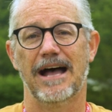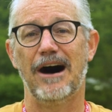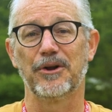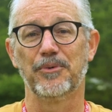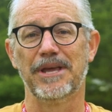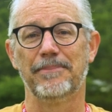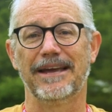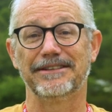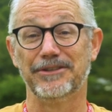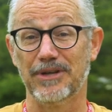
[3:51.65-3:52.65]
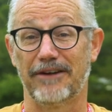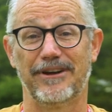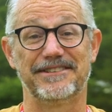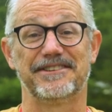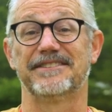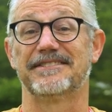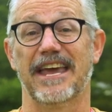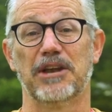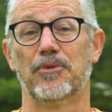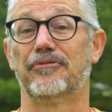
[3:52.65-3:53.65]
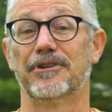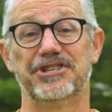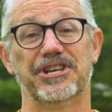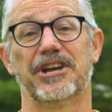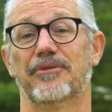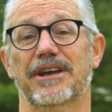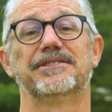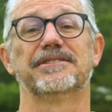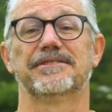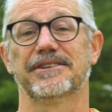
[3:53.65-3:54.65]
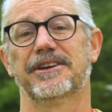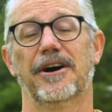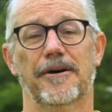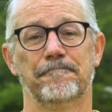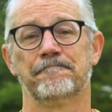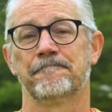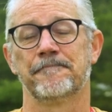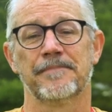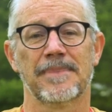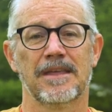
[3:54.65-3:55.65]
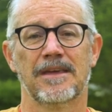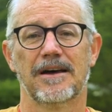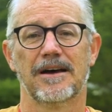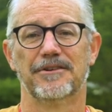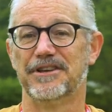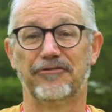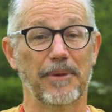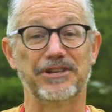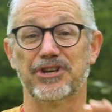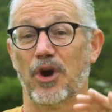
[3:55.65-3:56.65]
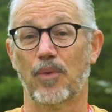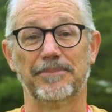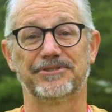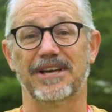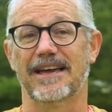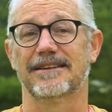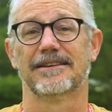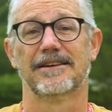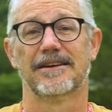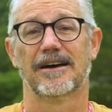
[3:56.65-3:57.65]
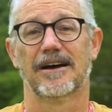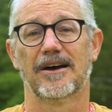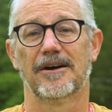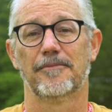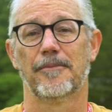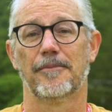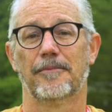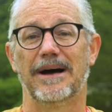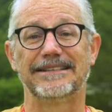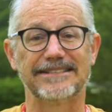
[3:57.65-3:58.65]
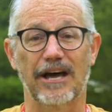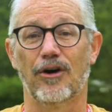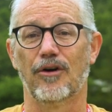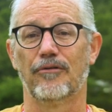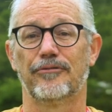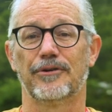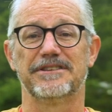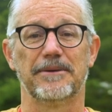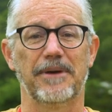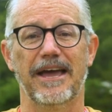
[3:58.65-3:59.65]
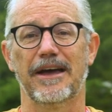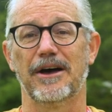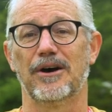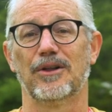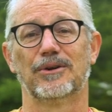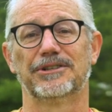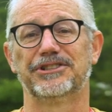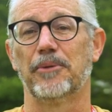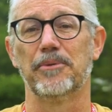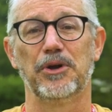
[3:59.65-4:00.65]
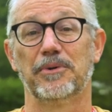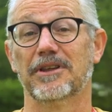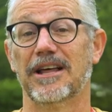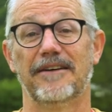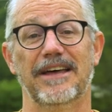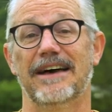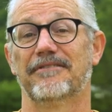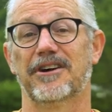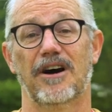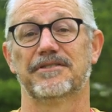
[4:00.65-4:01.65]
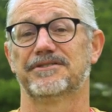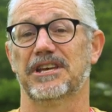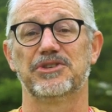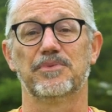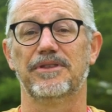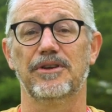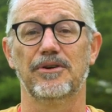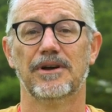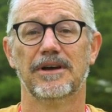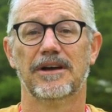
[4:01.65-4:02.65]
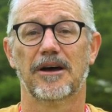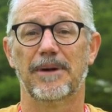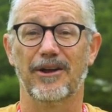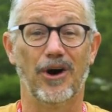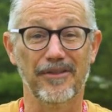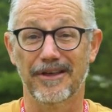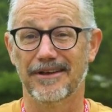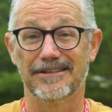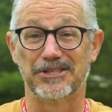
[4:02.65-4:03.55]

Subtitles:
How do we make New Life Ranch sustainable for generations to come? There's information on our website. Myself or Tim Hale or Shelby Moody would love to have a conversation with you about all the